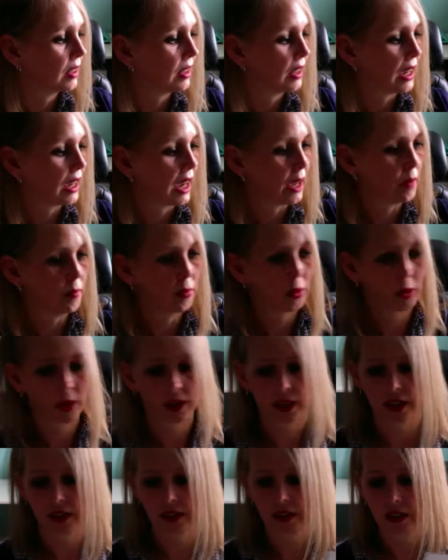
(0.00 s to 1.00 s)
and put
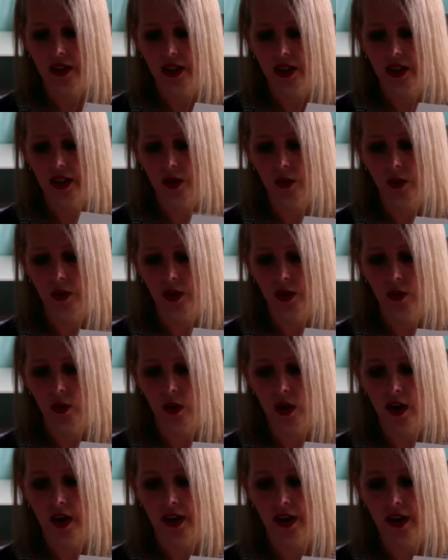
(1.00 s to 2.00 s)
it anywhere you
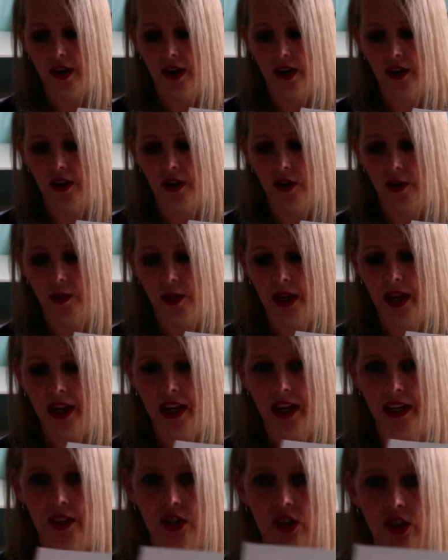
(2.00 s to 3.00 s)
want on your
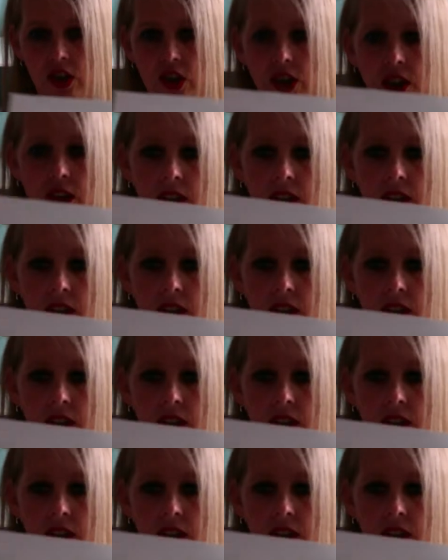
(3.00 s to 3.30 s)
page.